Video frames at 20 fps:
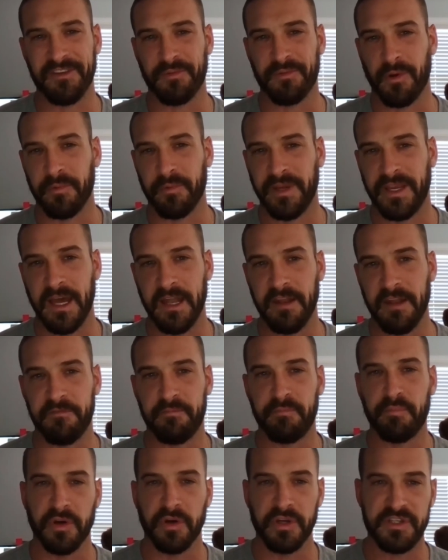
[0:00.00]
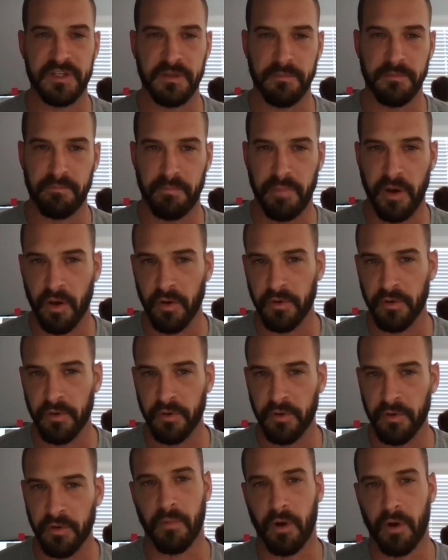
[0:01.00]
is what we kind of push and
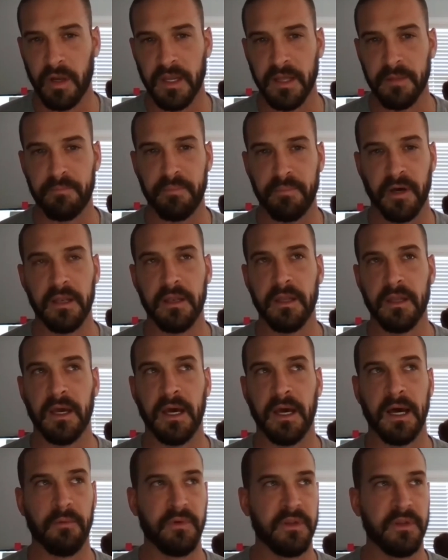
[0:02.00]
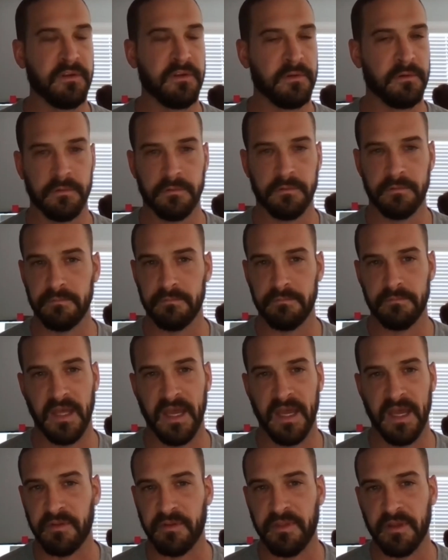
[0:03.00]
post and market, but we do
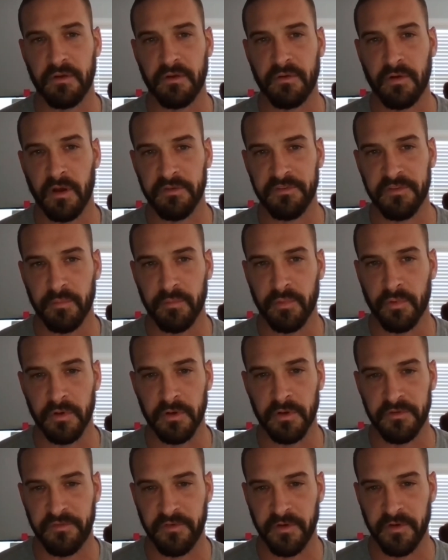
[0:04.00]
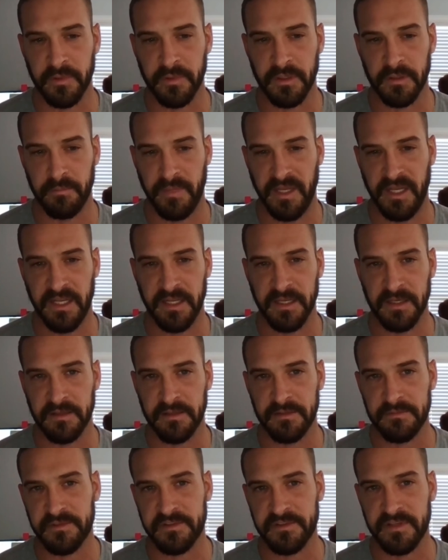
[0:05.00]
everything across the boards from a
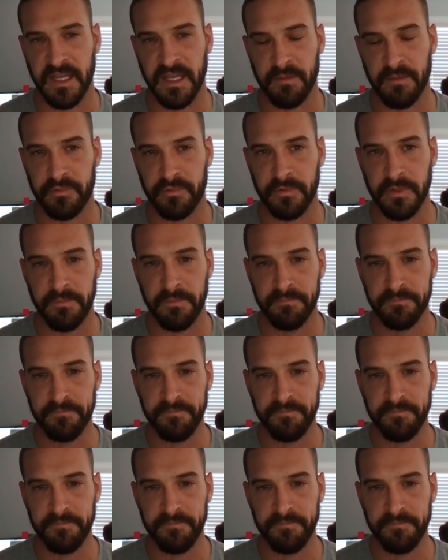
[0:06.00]
media standpoint.